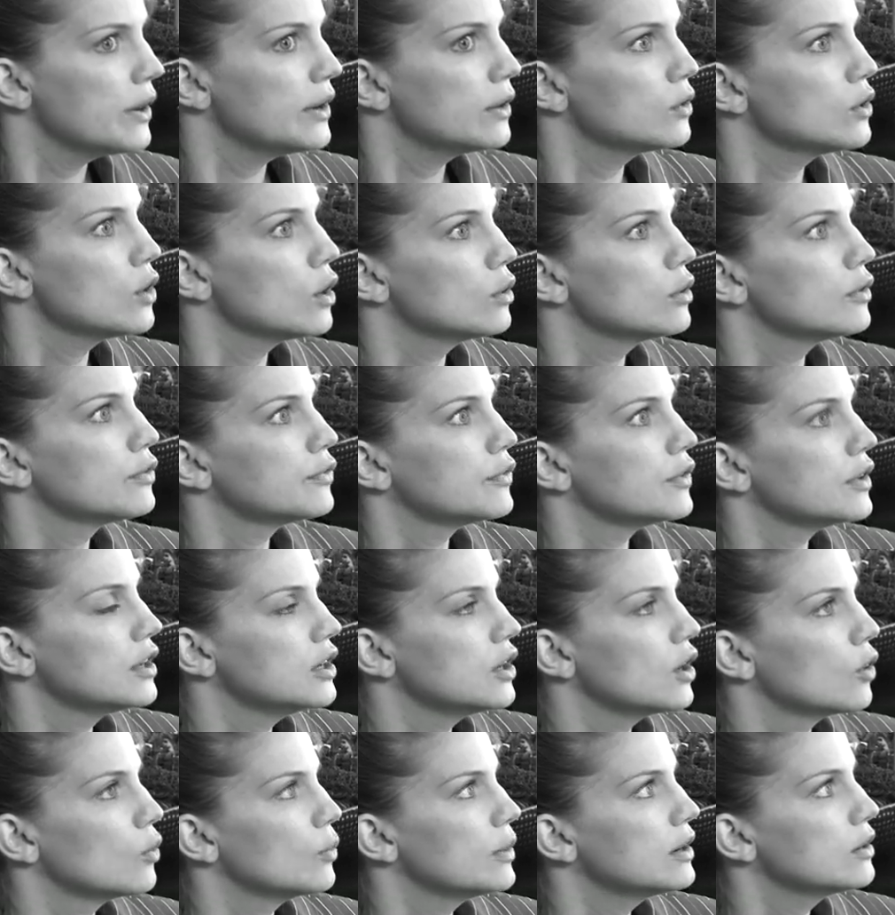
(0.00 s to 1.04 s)
oh, we don't know if,
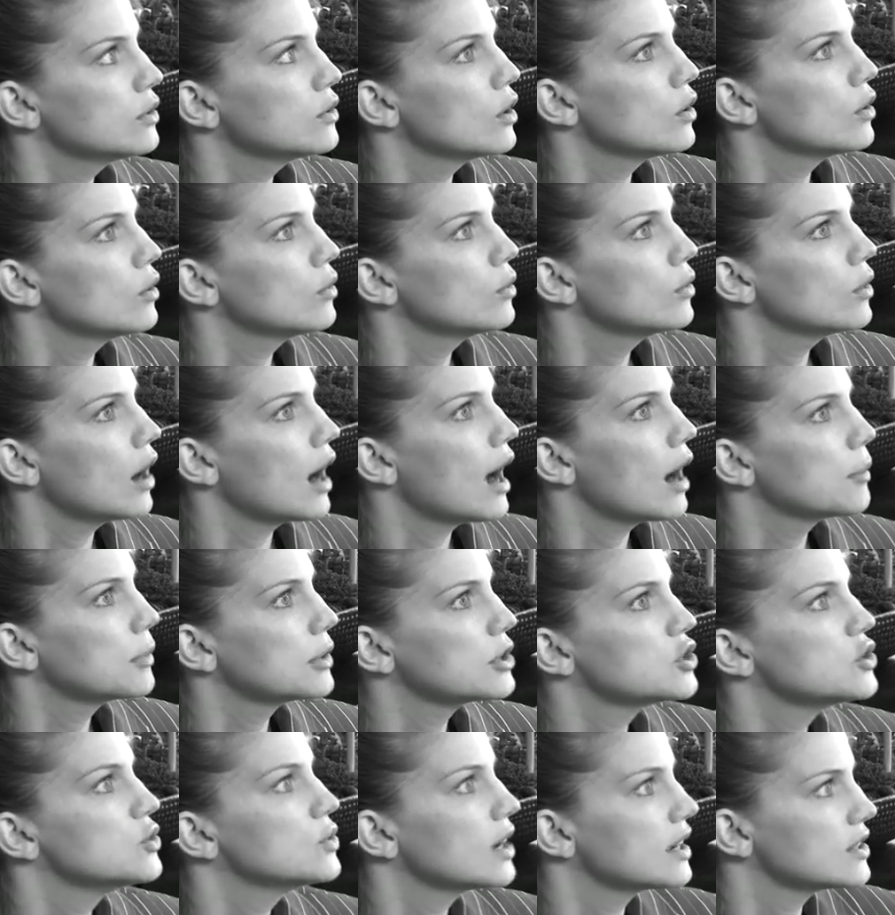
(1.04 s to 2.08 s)
you know, we don't know how
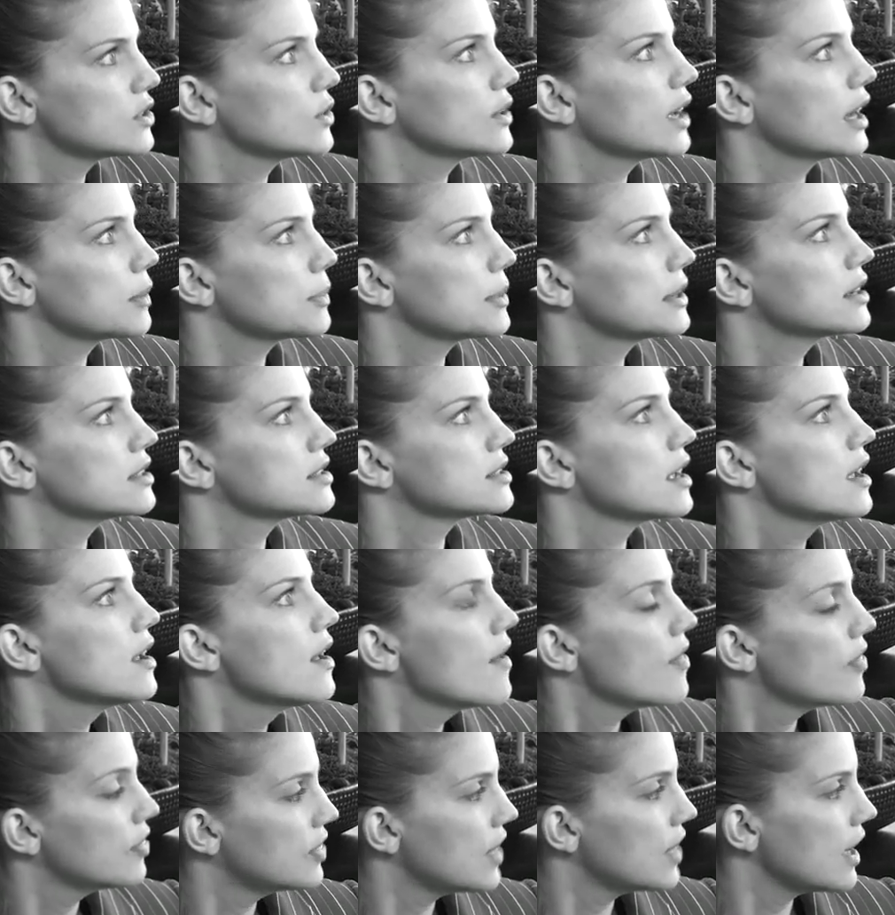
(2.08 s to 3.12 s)
much you guys will get it, because
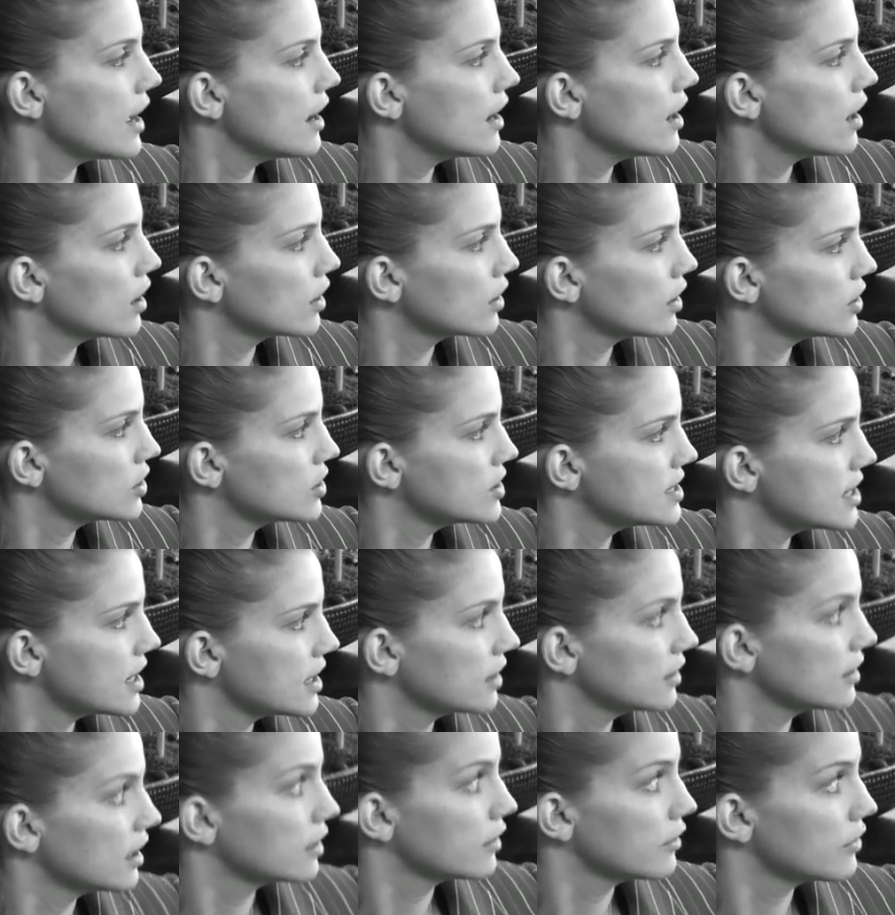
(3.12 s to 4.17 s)
they are
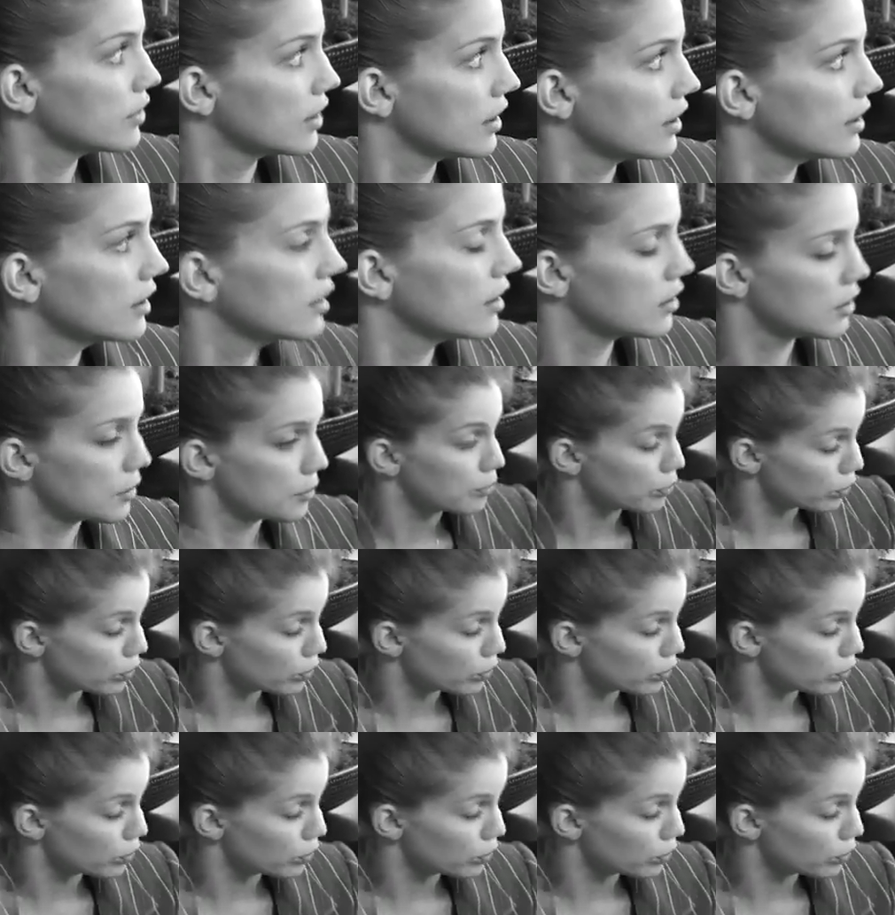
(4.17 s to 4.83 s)
understanding a lot of like